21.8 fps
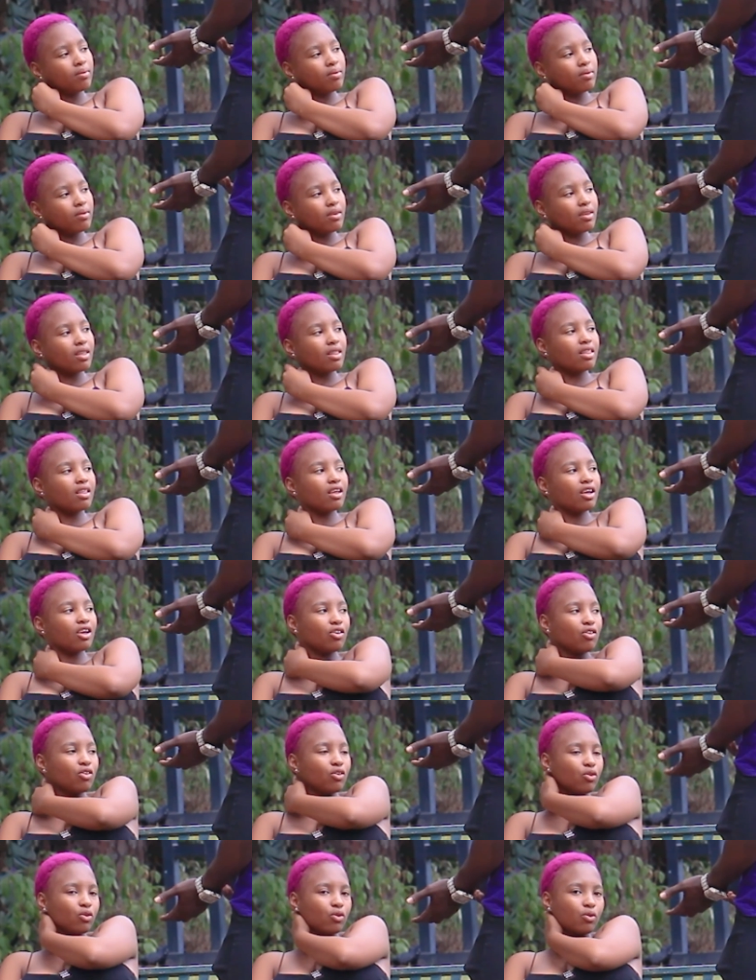me you
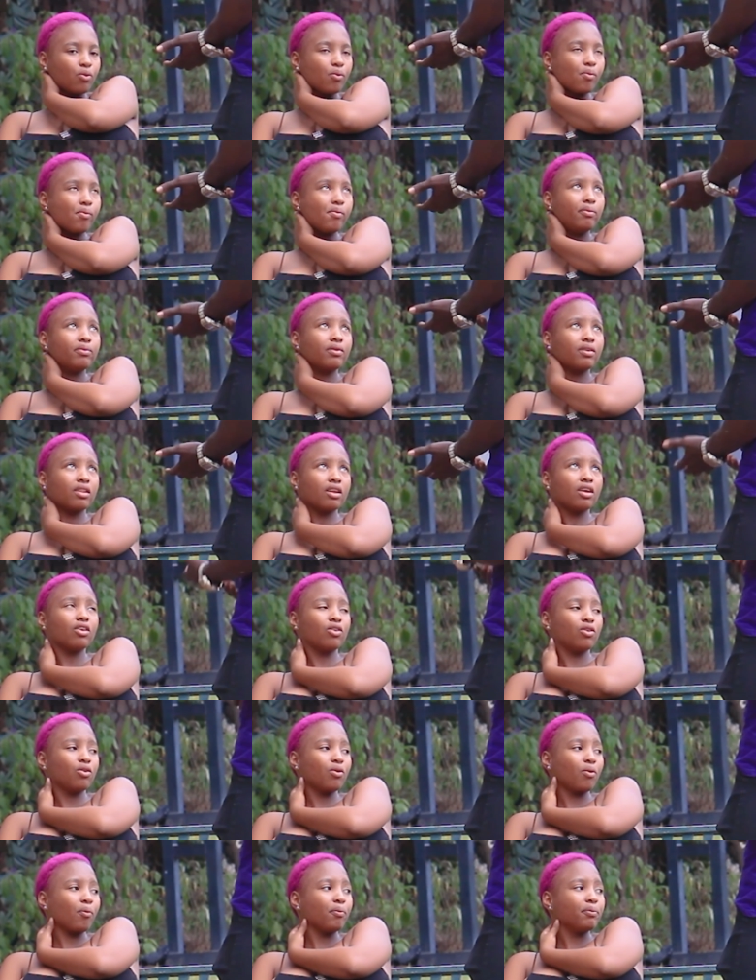understand so i
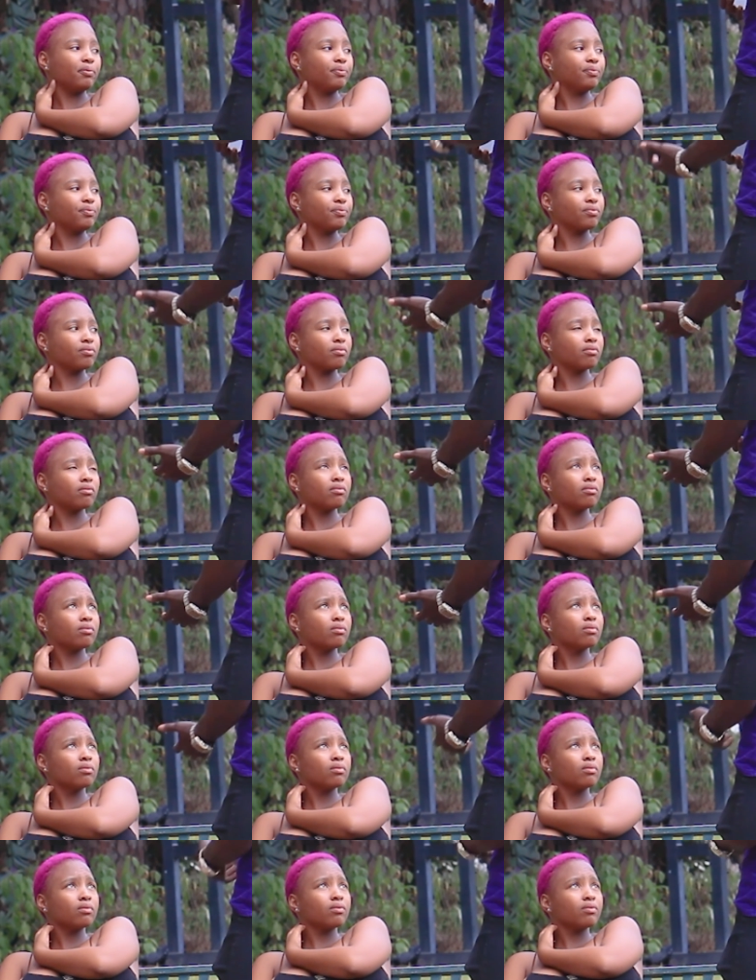really want to
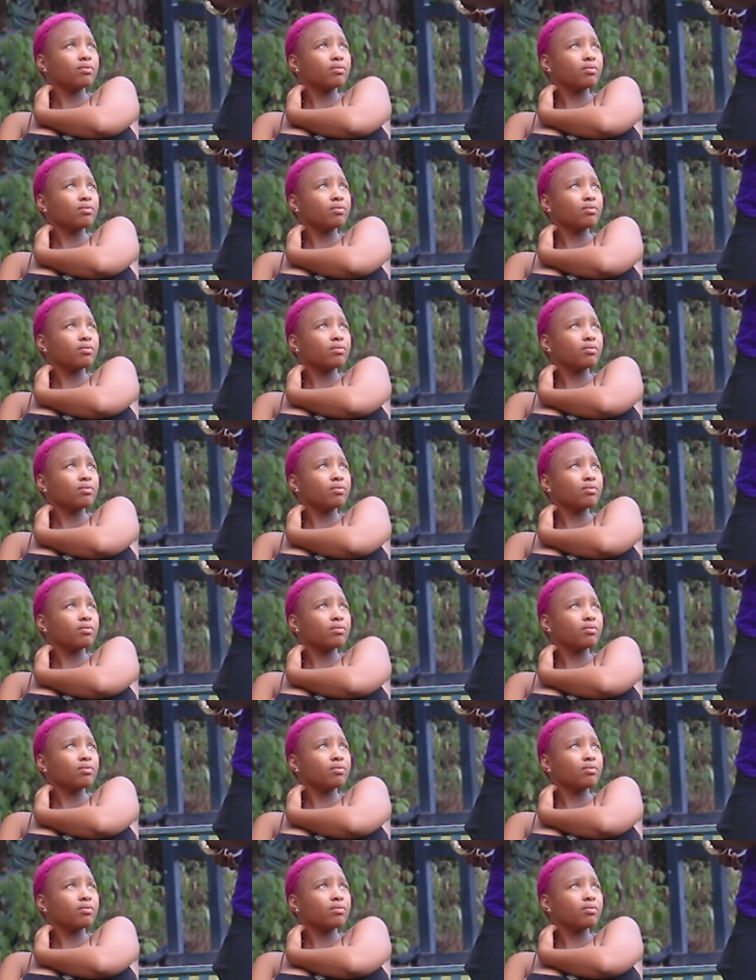see how